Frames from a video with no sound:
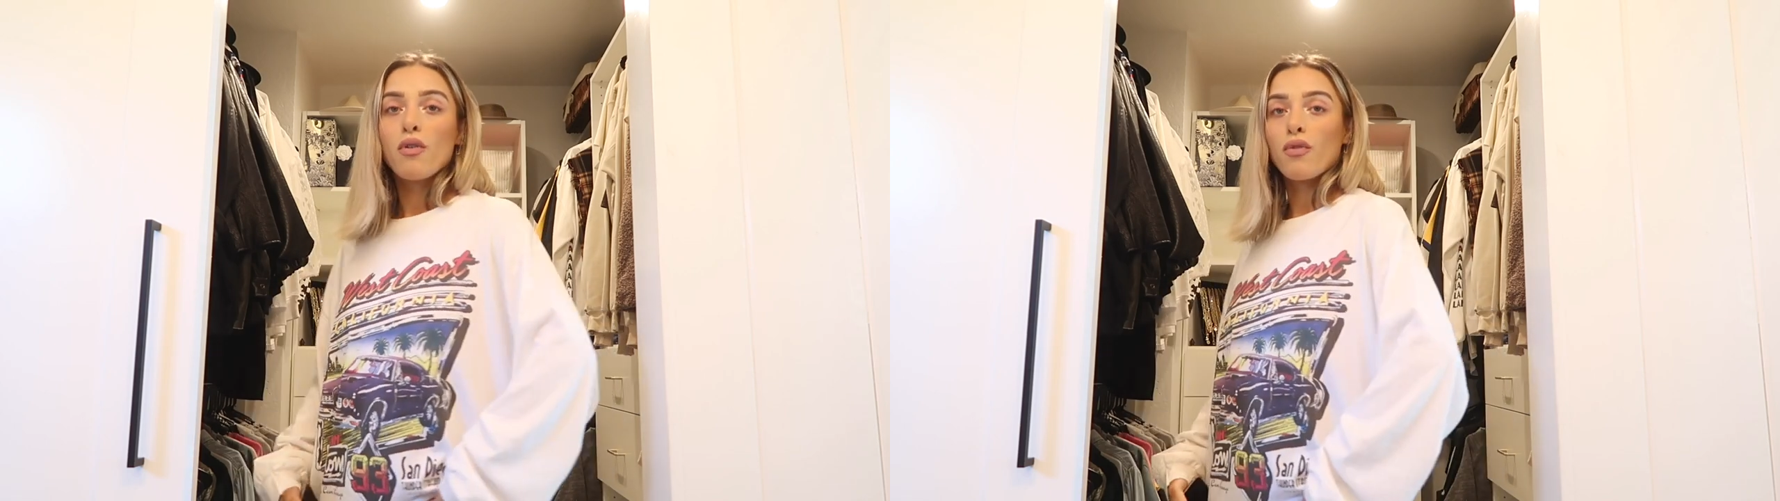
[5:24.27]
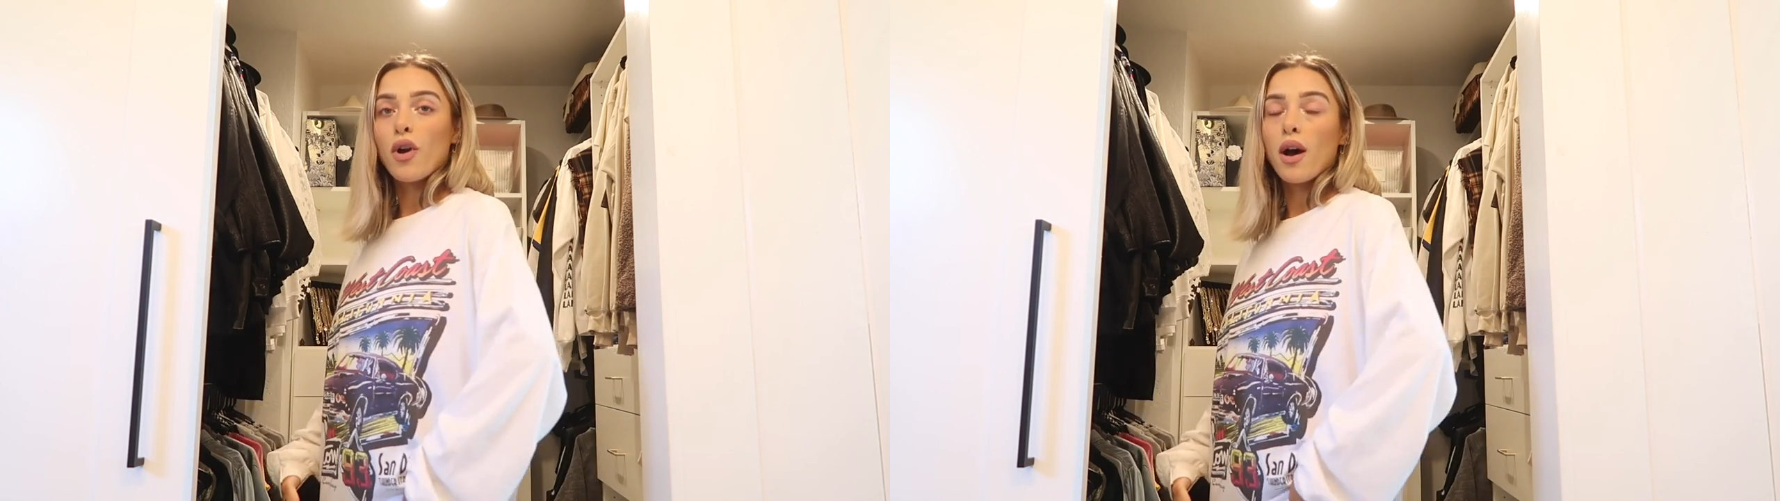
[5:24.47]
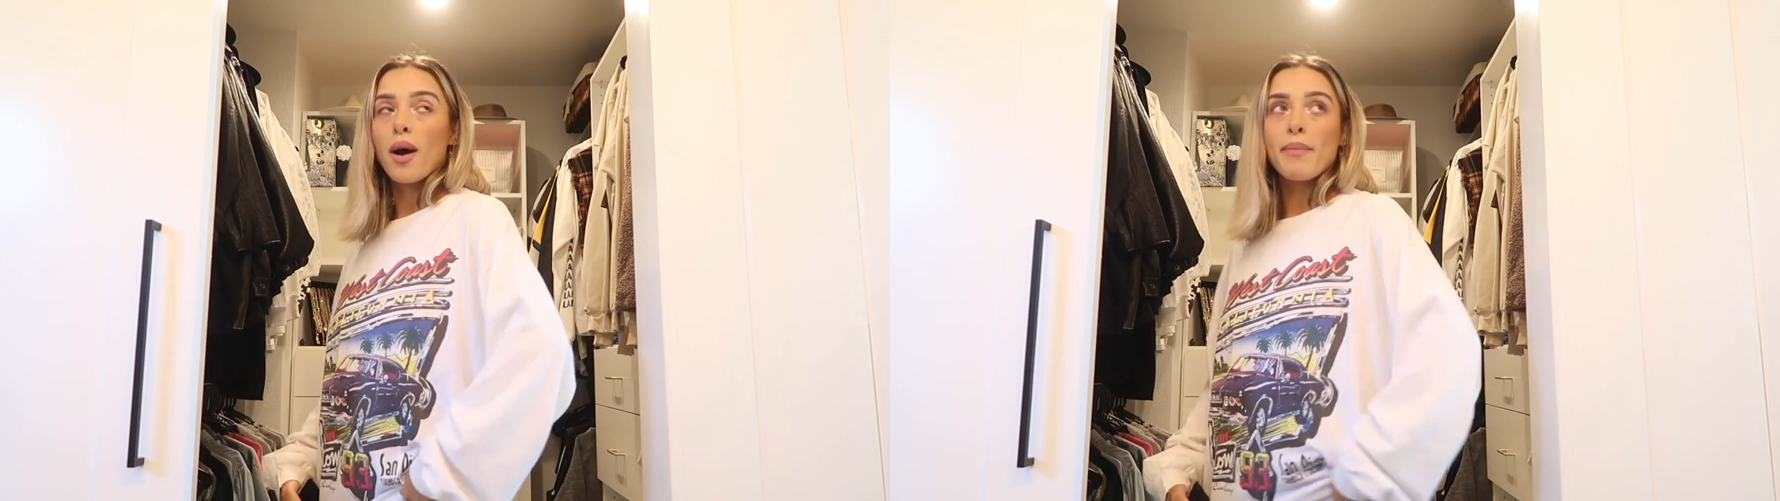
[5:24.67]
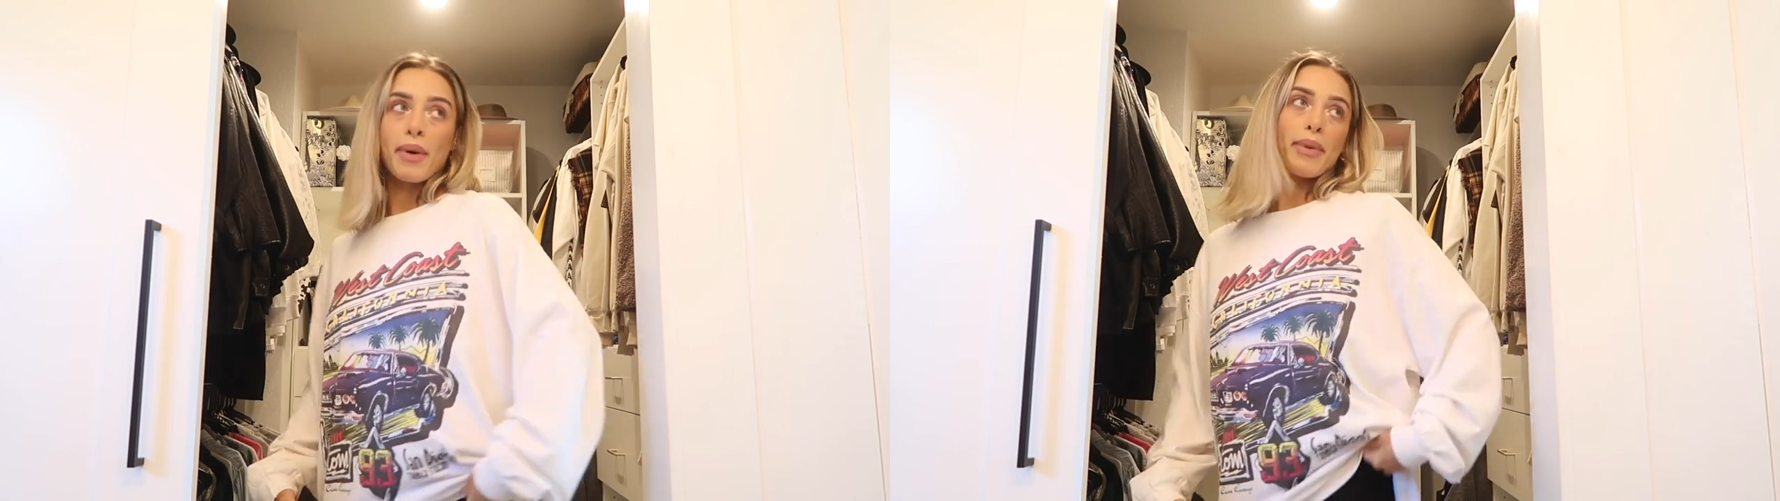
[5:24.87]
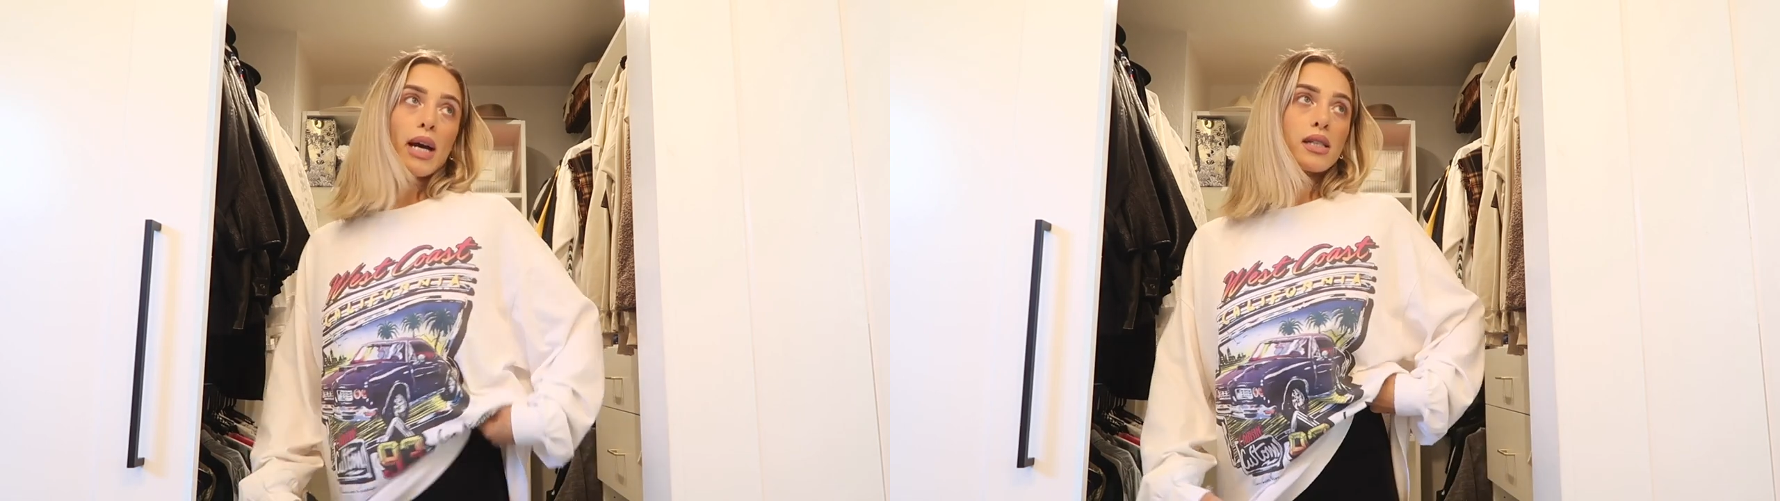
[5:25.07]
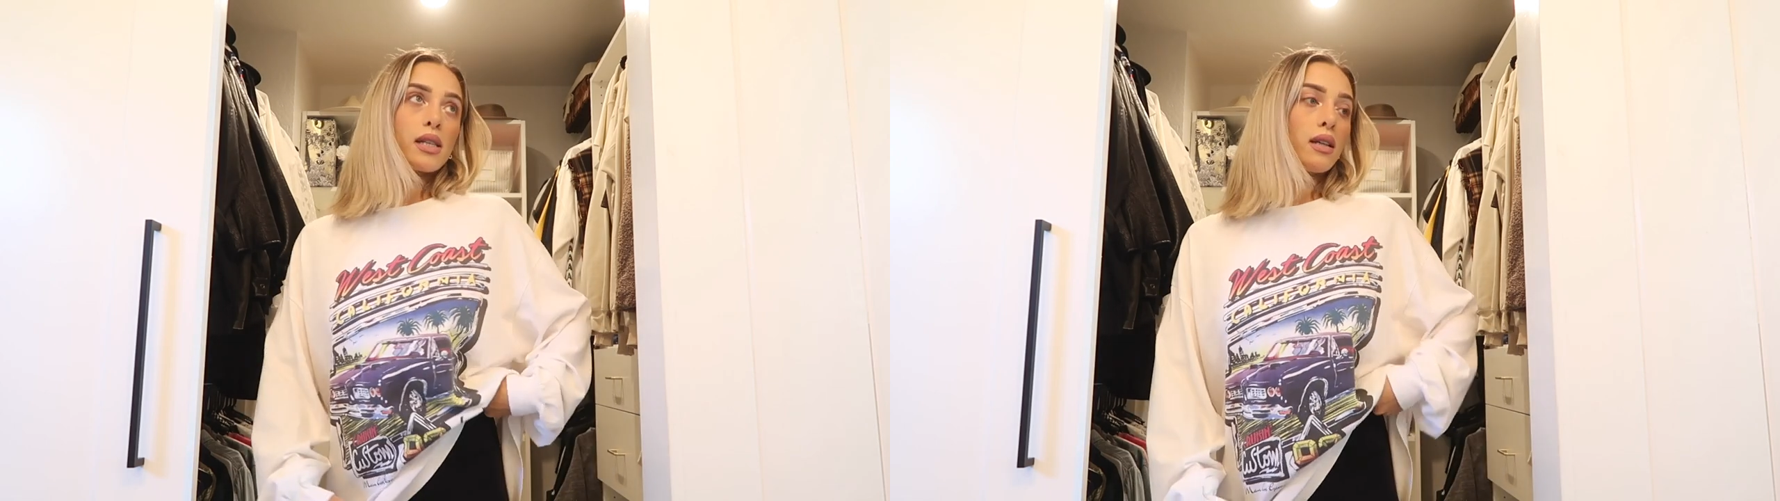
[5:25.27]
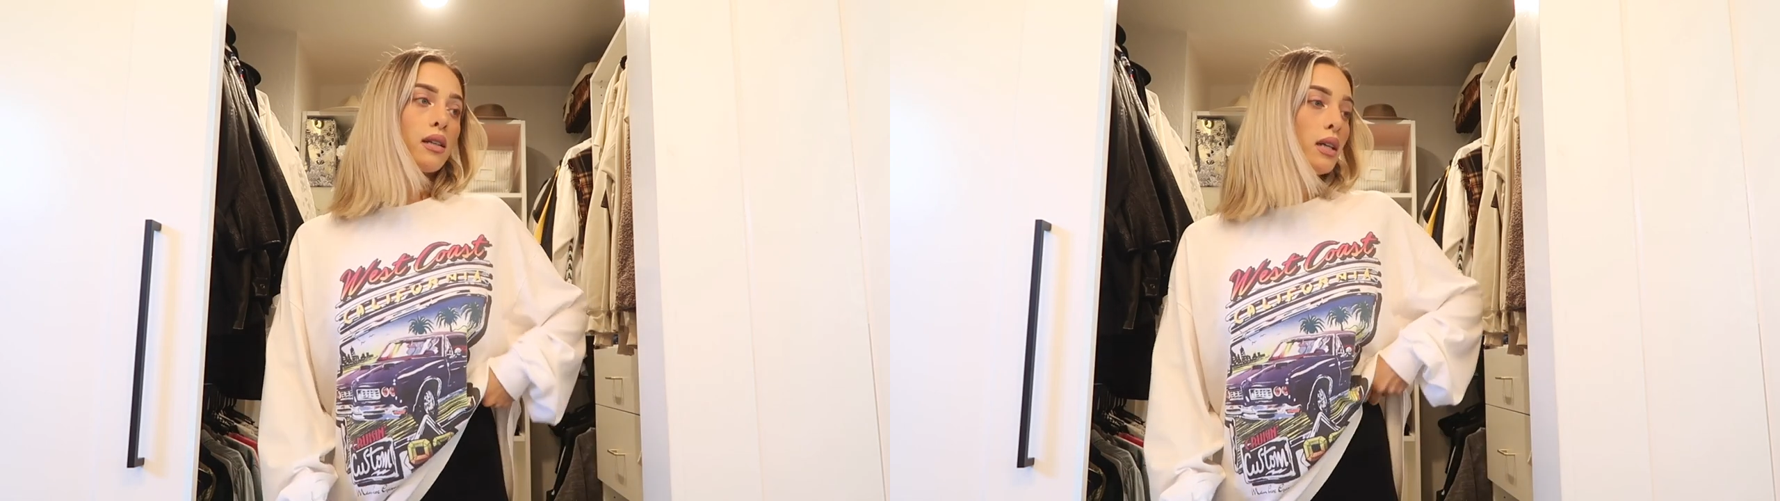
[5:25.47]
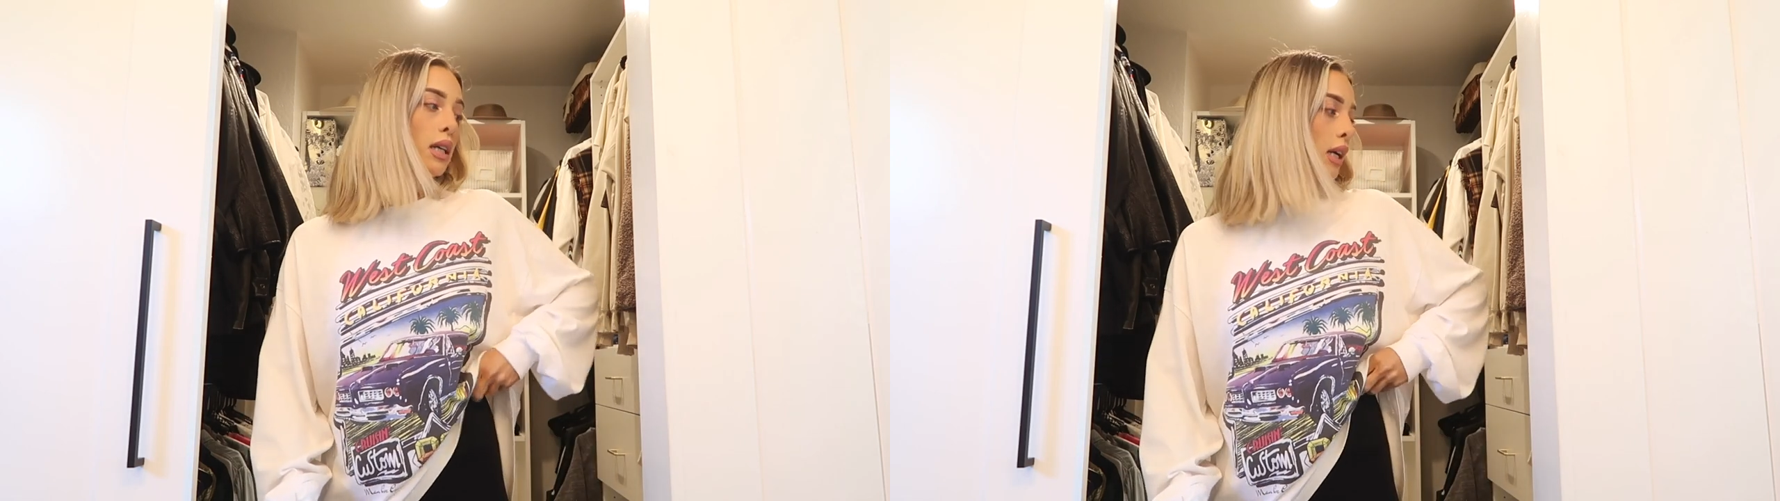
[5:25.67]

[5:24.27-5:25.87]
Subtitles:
from PacSun.